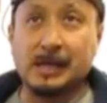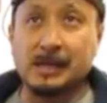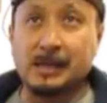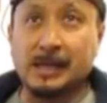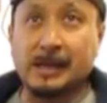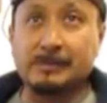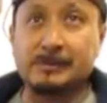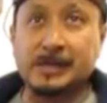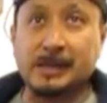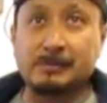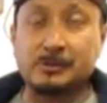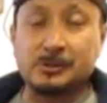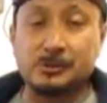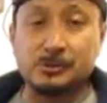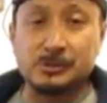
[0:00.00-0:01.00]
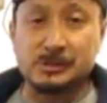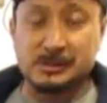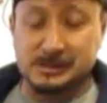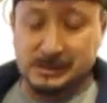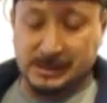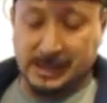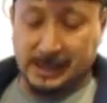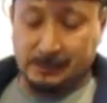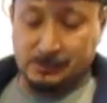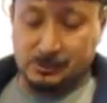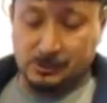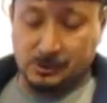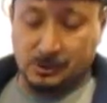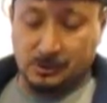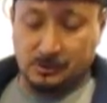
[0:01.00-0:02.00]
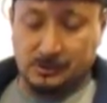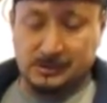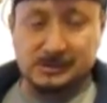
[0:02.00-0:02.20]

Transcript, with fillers: laptop to use it as a capture card.